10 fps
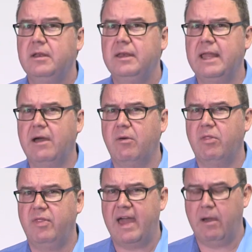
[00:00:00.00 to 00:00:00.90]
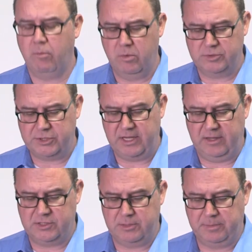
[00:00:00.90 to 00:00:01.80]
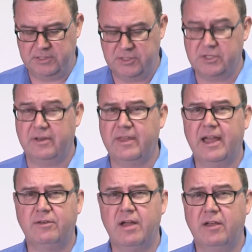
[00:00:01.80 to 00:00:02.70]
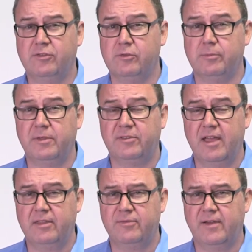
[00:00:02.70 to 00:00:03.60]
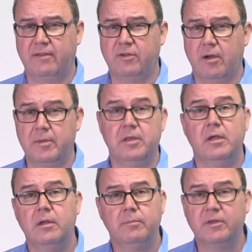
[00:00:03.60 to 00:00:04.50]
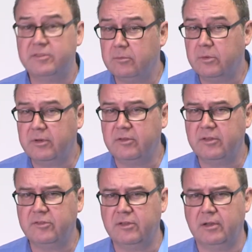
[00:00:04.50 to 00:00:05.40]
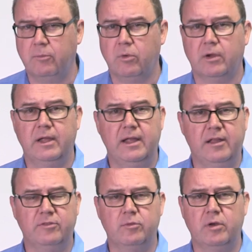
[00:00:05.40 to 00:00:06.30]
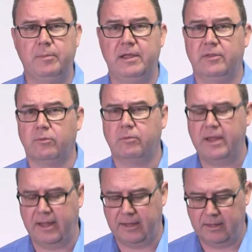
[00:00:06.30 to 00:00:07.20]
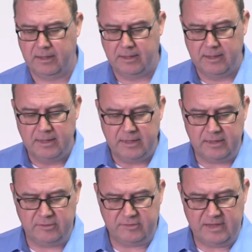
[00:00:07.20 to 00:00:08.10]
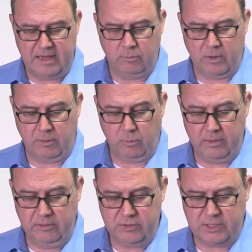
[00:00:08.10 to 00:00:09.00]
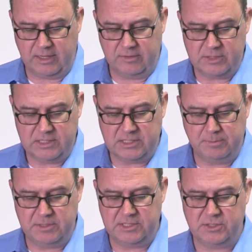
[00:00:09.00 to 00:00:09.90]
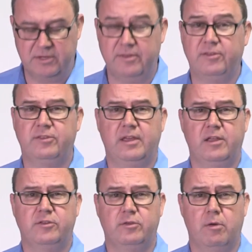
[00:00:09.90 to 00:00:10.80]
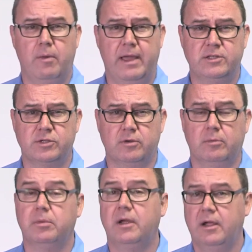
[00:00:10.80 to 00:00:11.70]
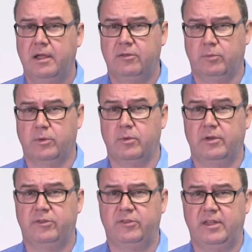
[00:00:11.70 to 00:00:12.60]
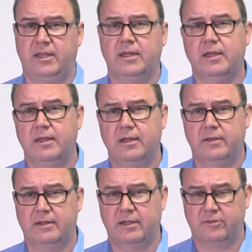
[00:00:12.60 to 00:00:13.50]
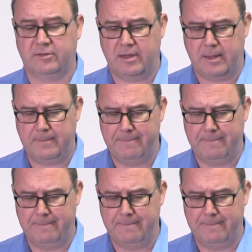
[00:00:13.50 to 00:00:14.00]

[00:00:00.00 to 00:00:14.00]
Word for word: Now, that won't change the position of the hydroxyl group that's on the 5 carbon because it won't exist anymore. It's going to be in the ring. Instead, what it will change is the position of the CH2OH group, as we're going to see in the next slide.